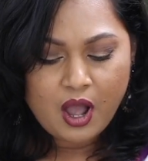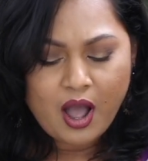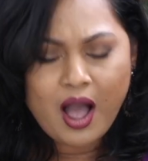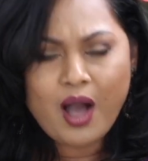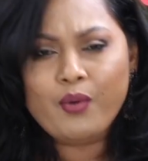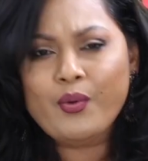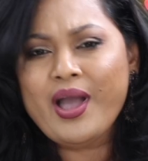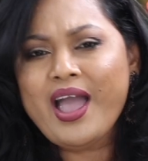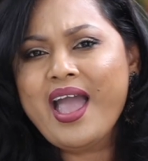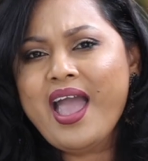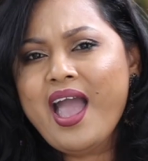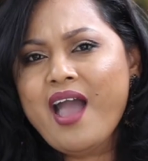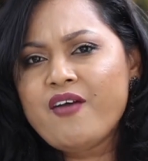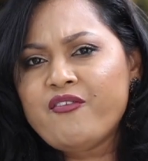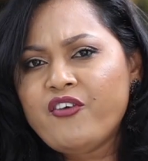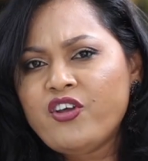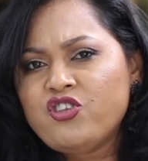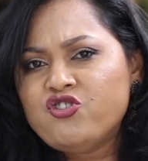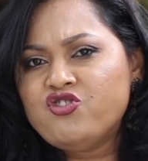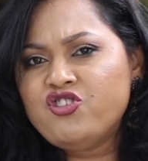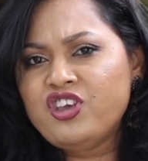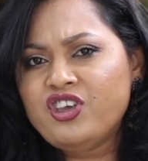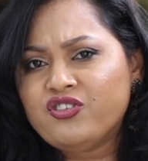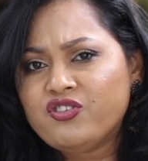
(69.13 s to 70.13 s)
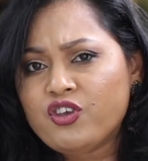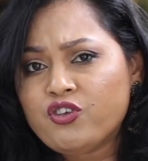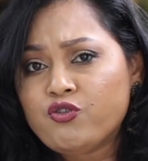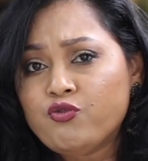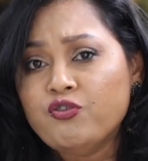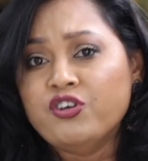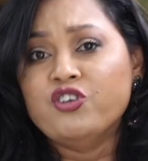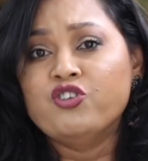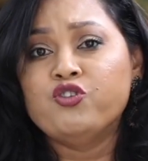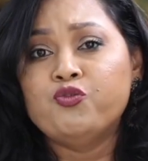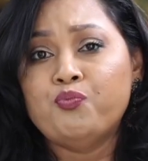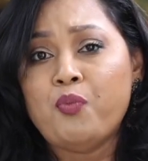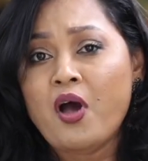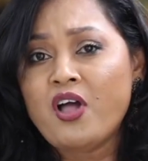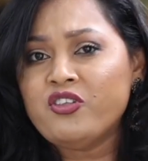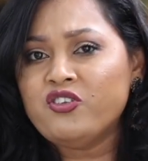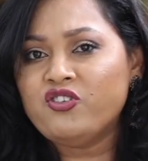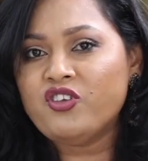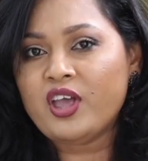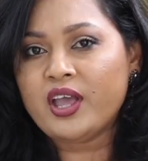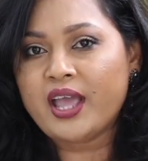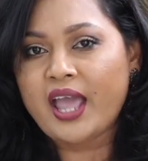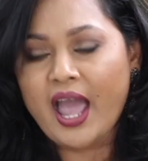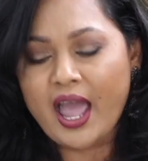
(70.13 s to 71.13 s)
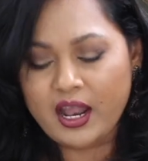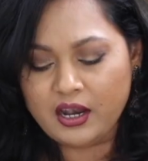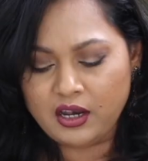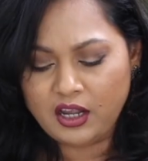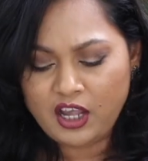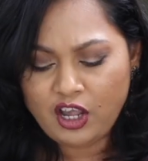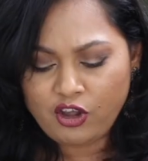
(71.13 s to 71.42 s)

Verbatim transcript: However, Jesus responds again.